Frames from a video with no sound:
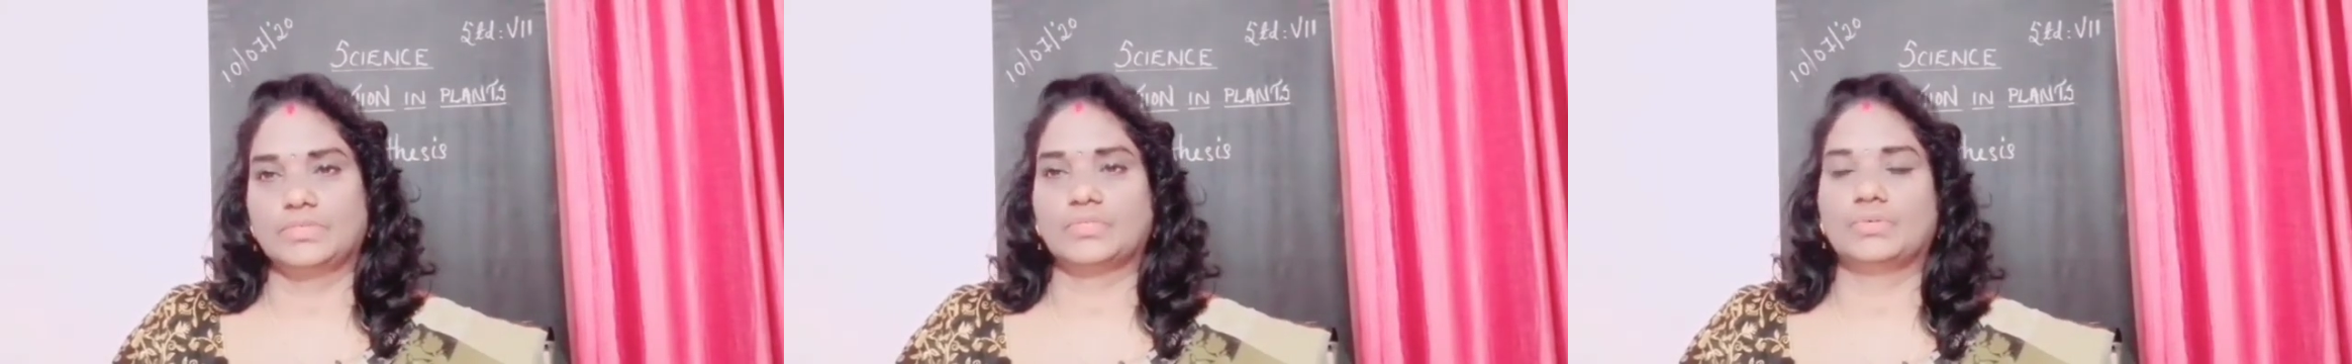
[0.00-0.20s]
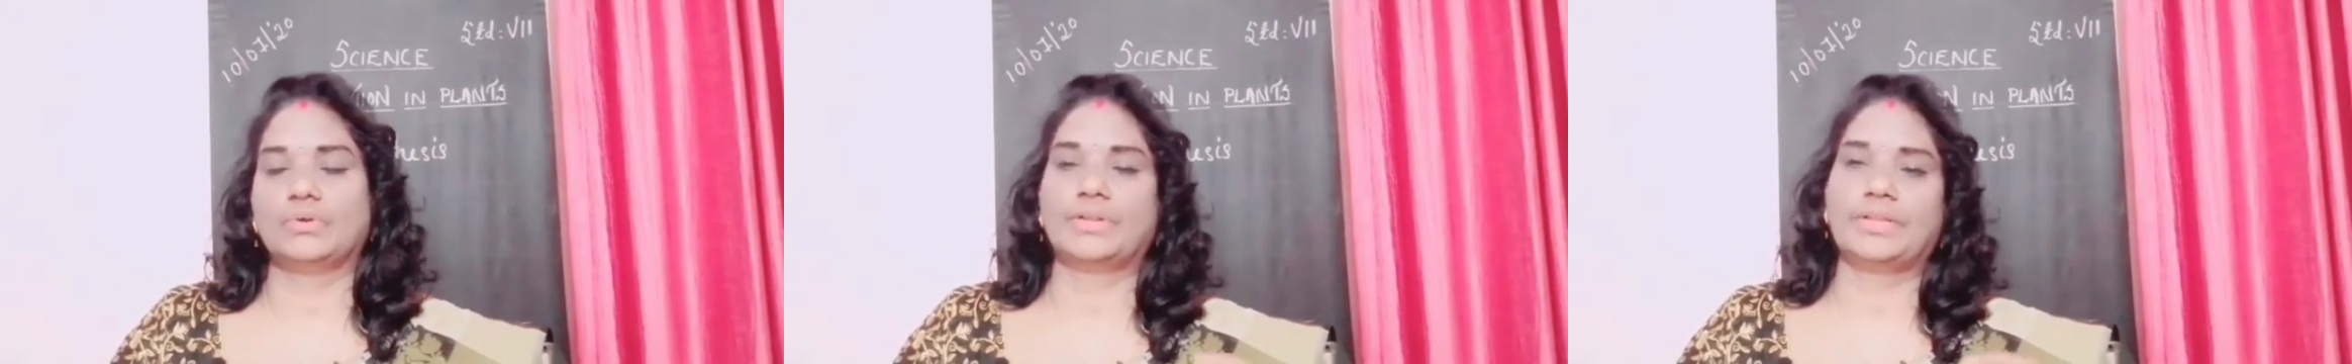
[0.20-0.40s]

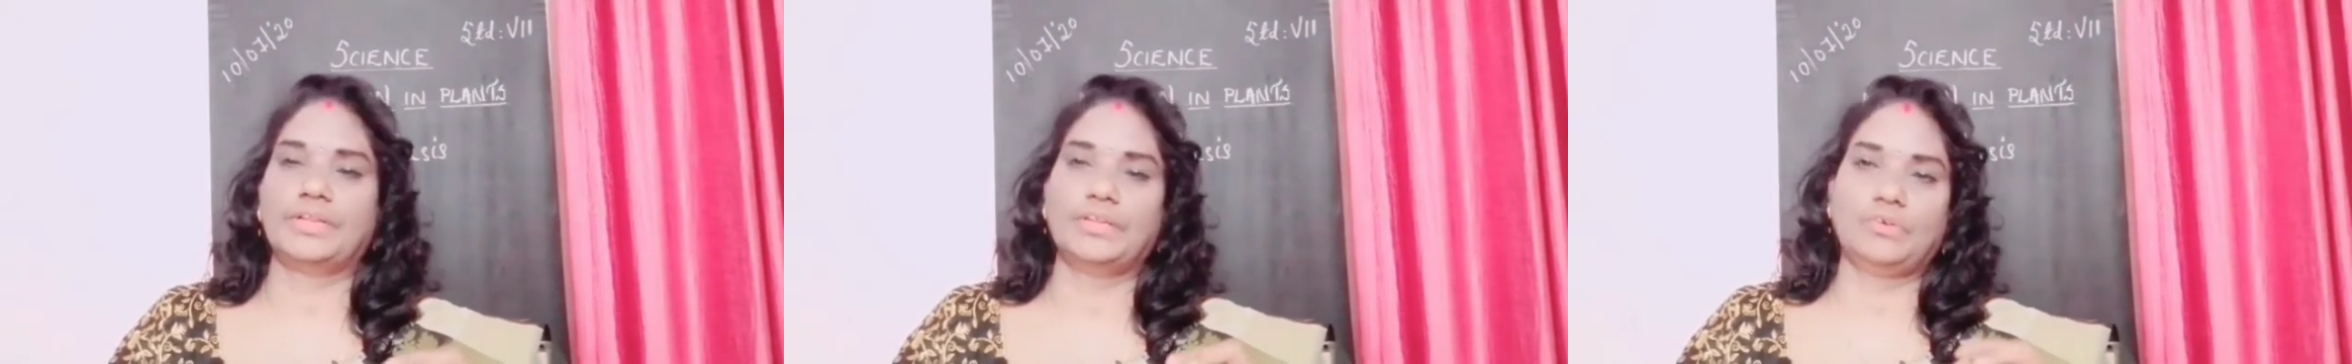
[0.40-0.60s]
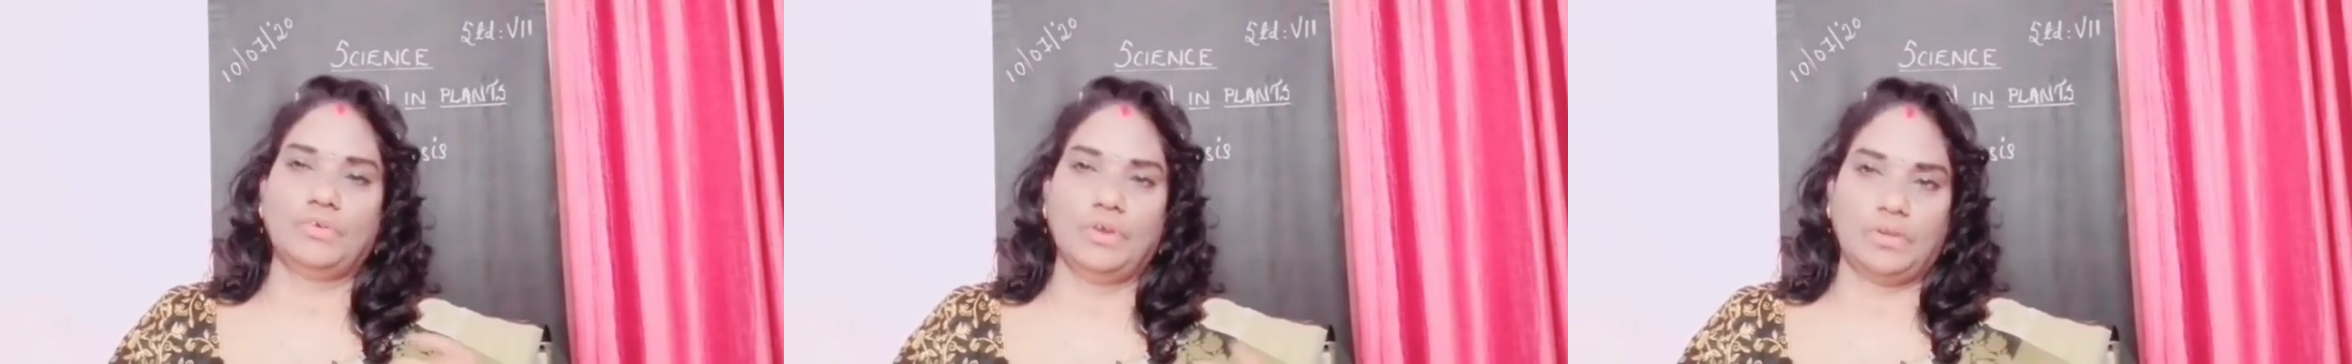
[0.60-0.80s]
or
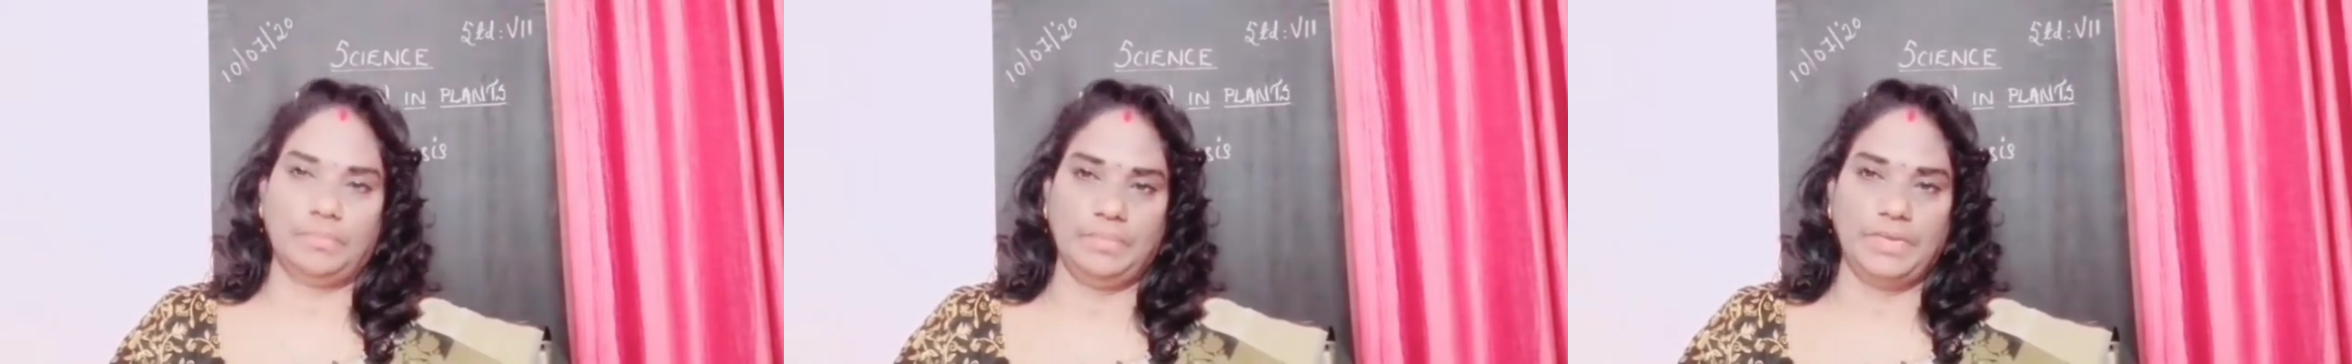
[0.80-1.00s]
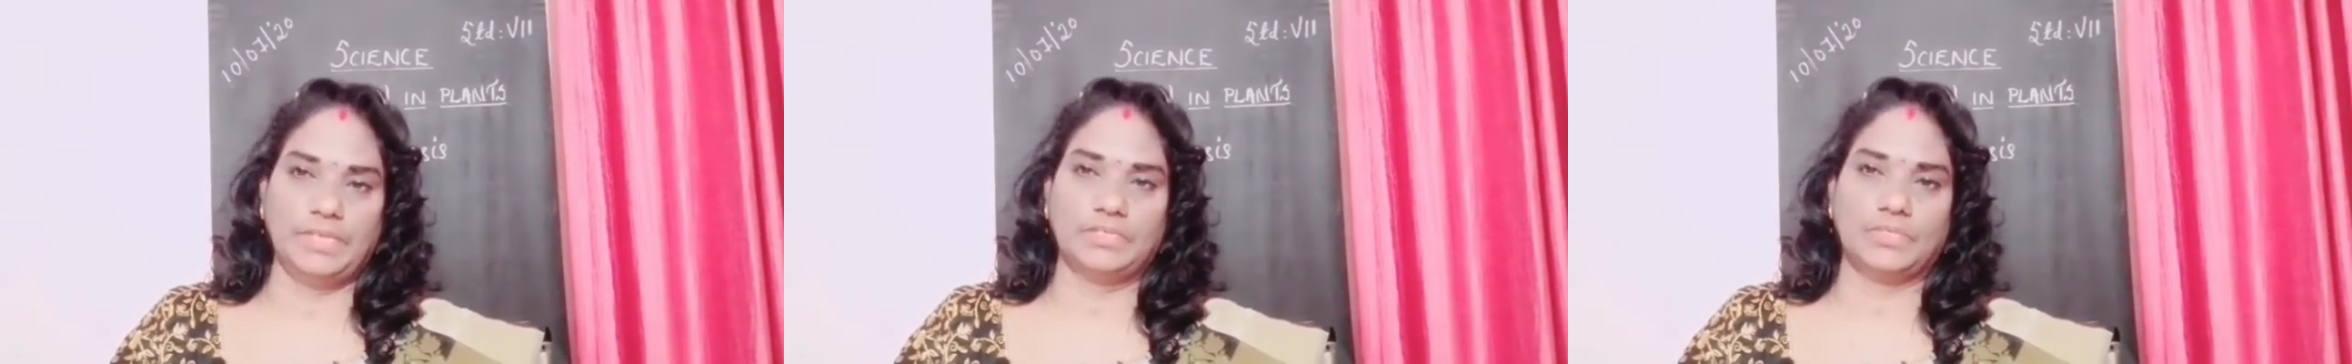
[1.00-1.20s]

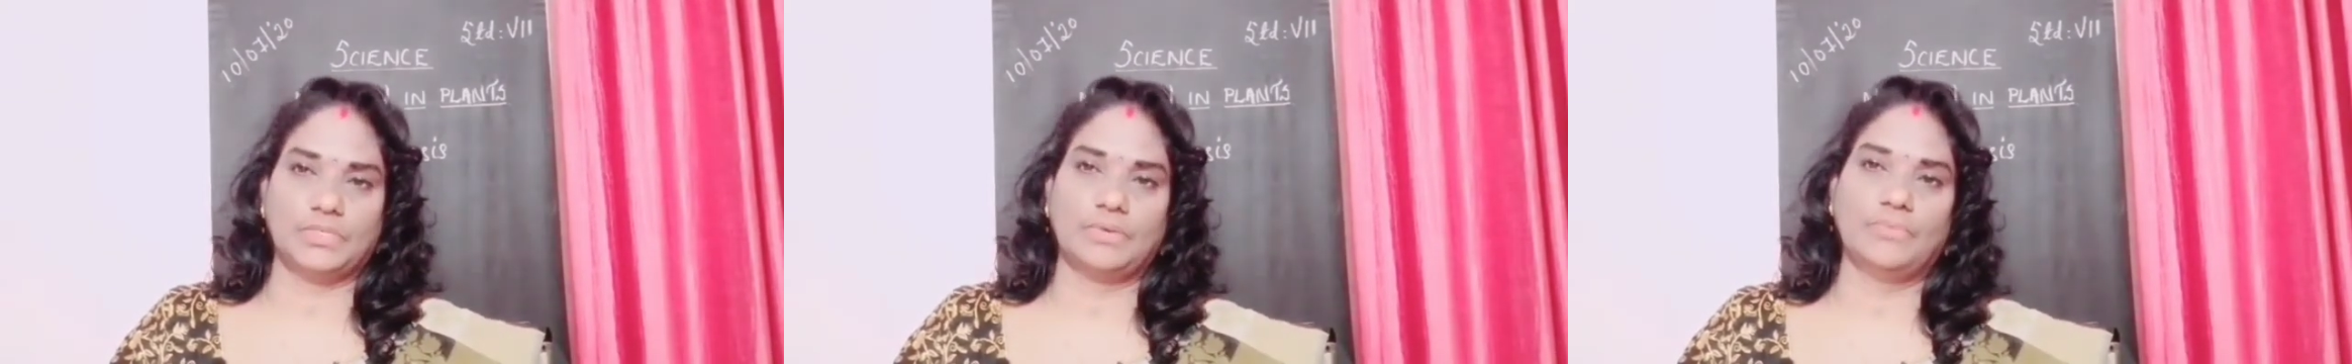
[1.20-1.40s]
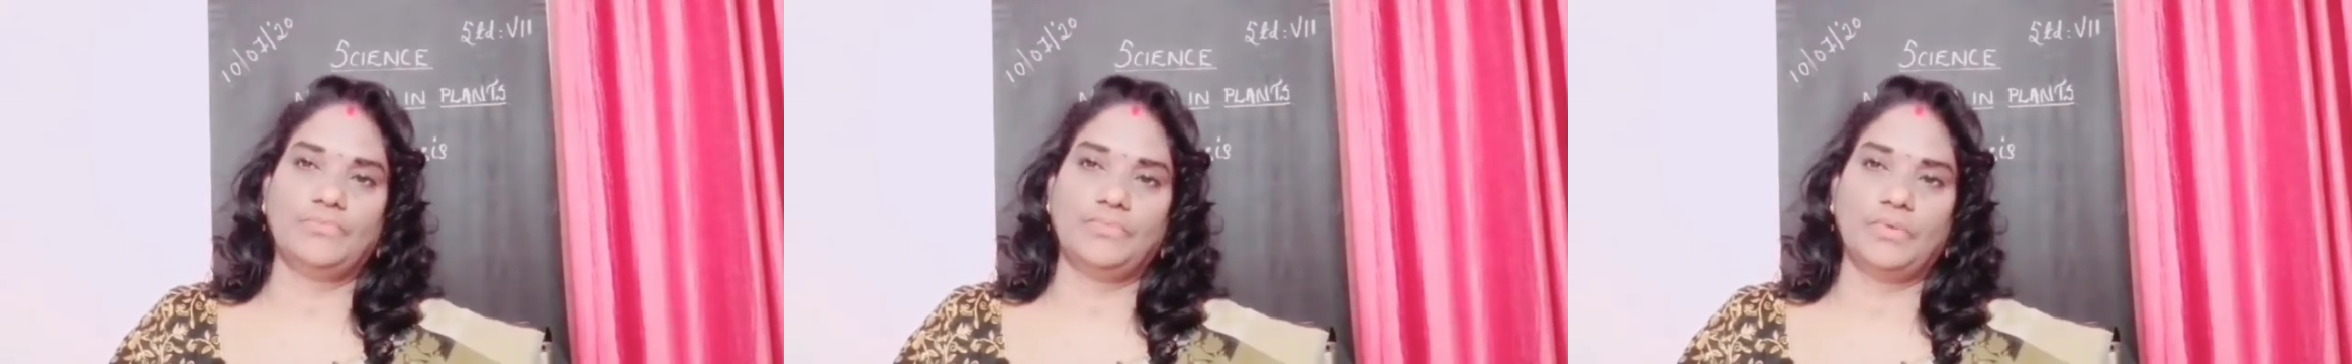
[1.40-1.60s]
requirements
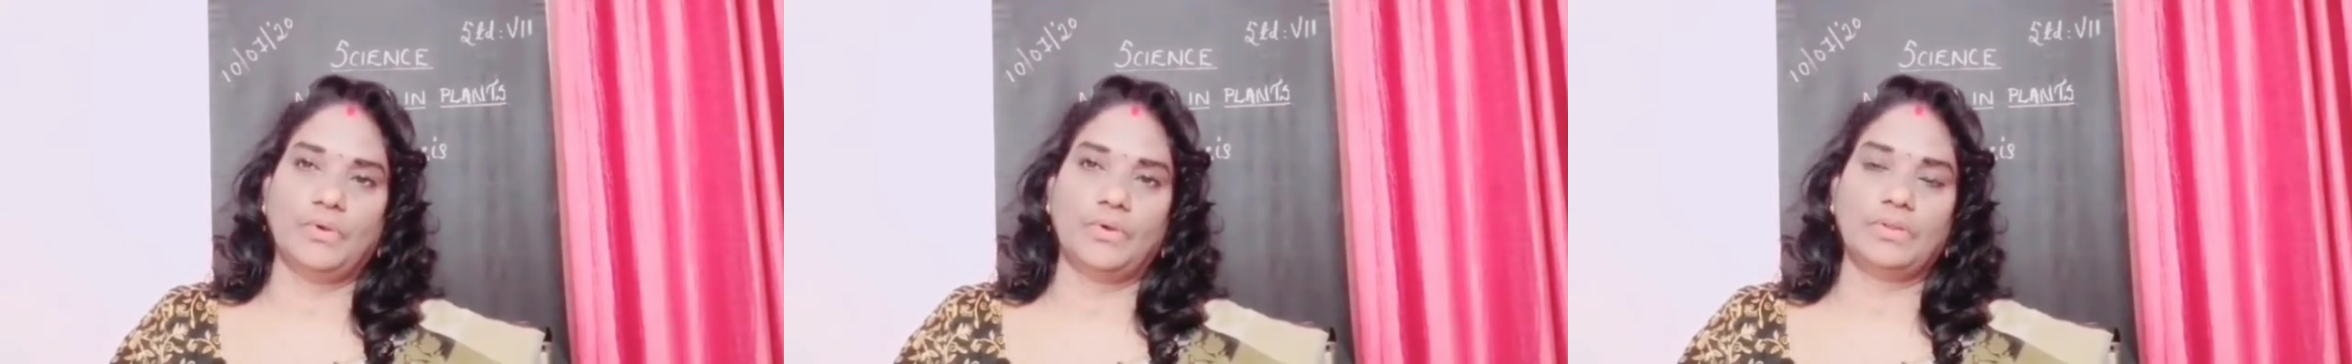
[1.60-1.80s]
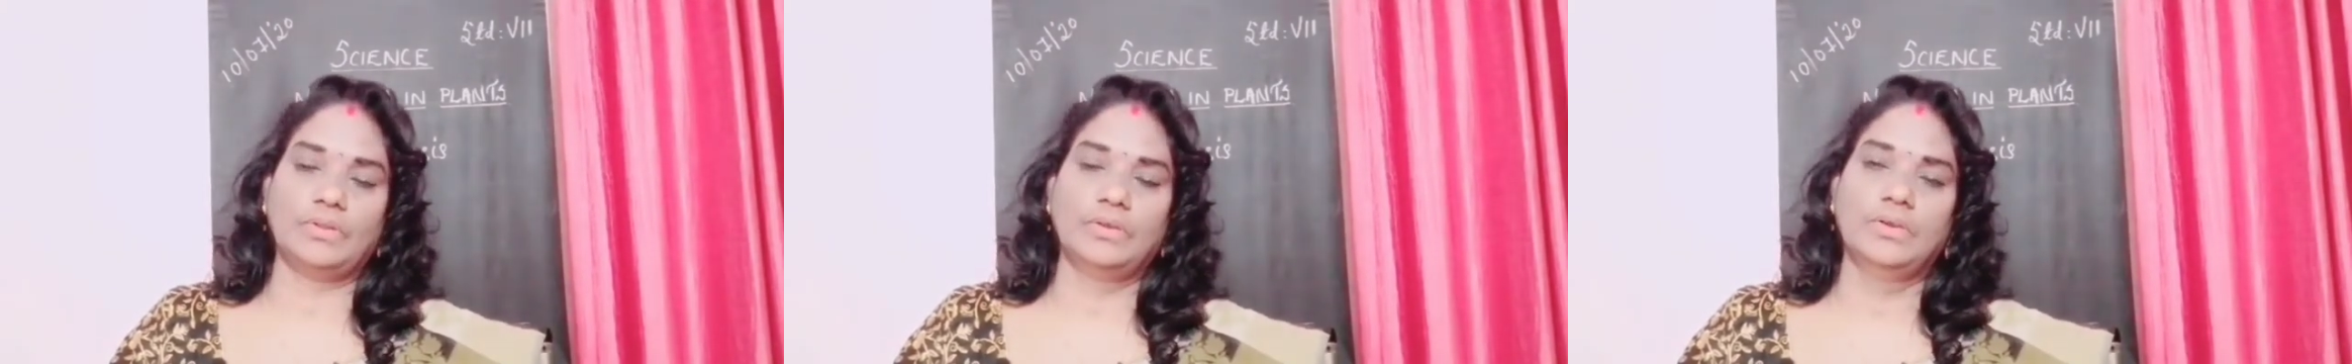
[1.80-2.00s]
for